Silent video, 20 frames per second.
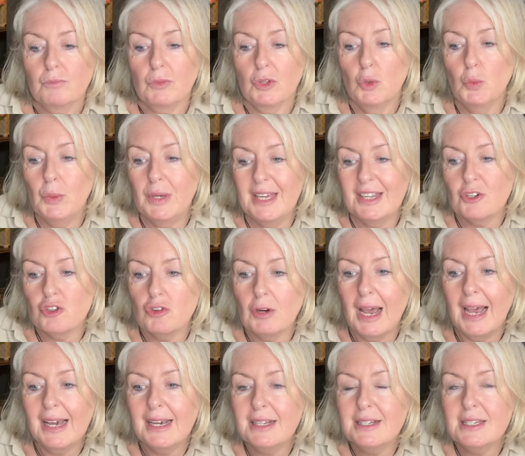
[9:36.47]
we
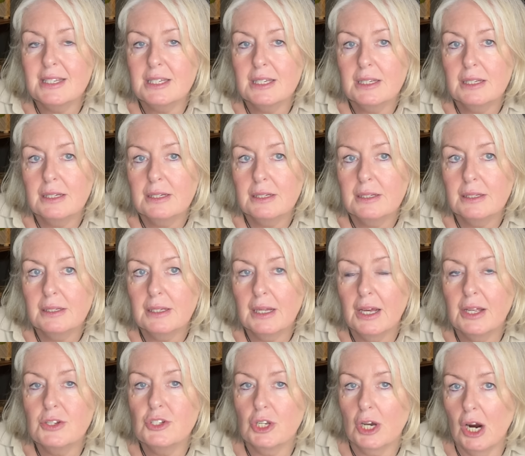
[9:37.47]
attract
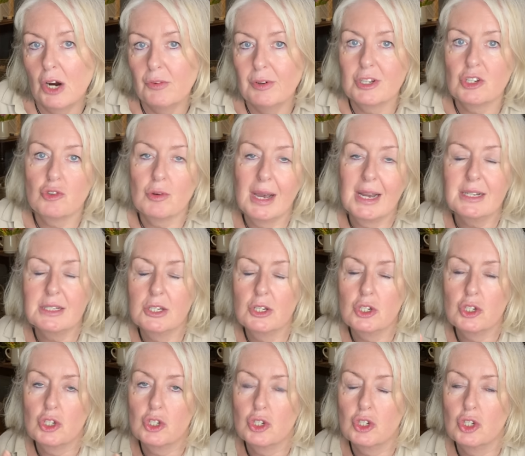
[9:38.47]
and are attracted
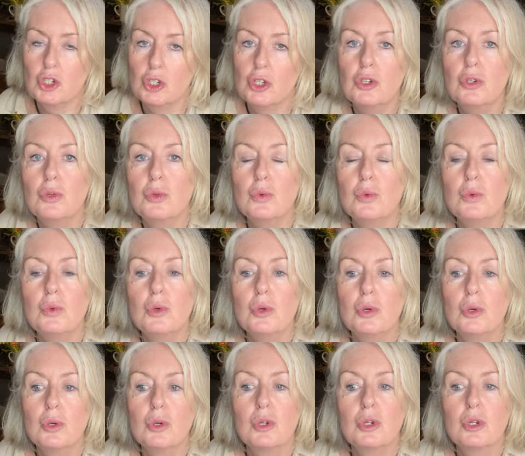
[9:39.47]
to
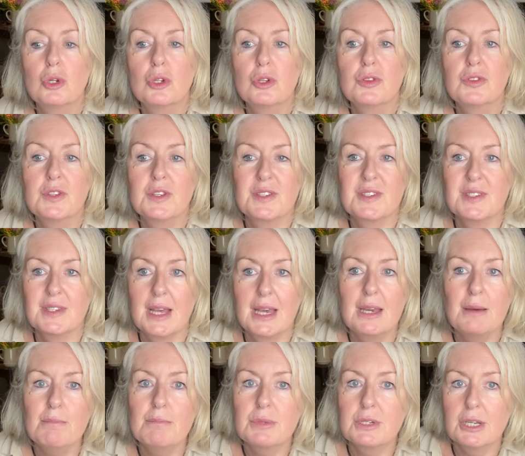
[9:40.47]
the
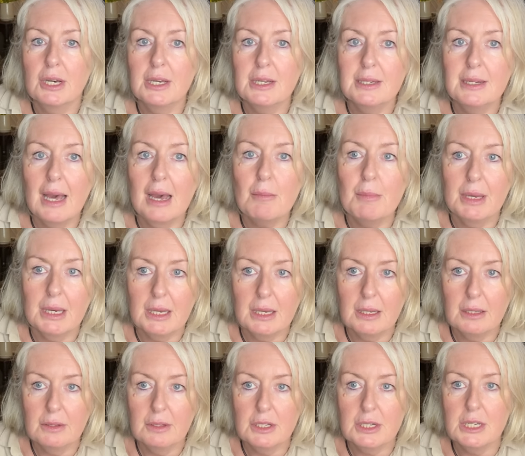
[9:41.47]
same
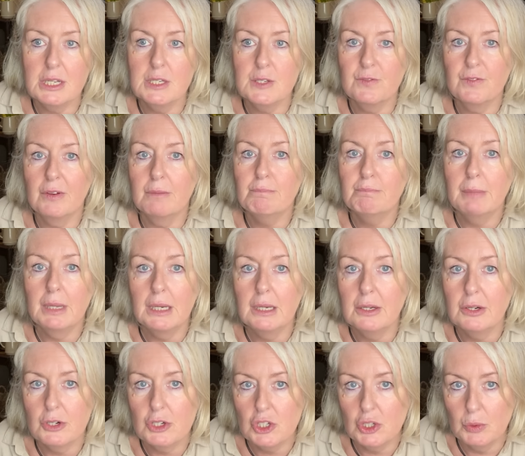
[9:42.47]
dynamic that is
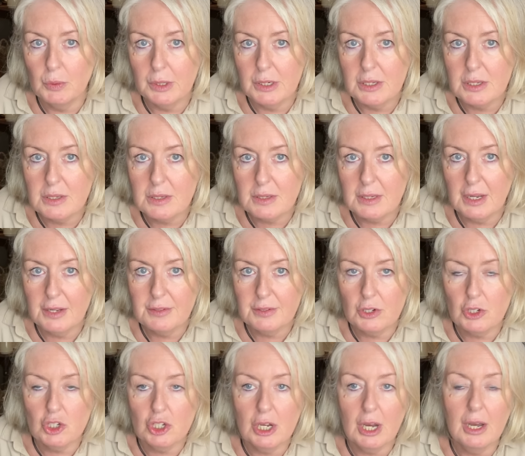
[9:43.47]
familiar to us as a
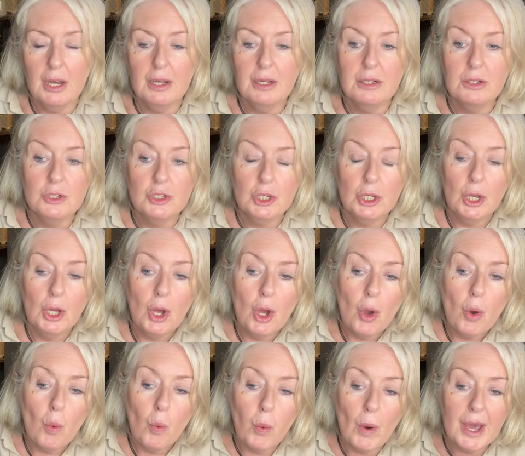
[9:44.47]
child
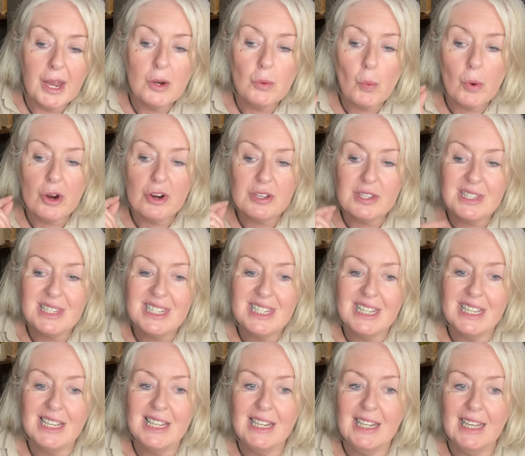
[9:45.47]
when we're
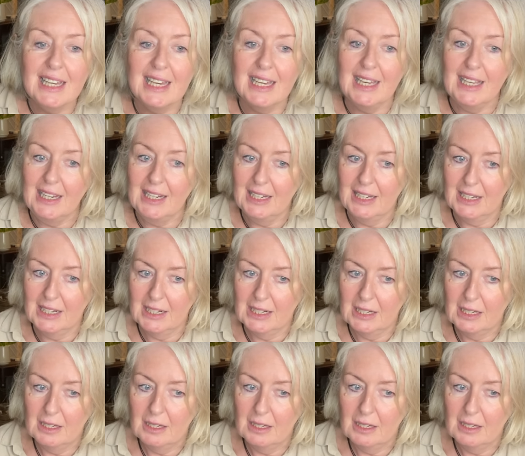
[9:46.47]
still in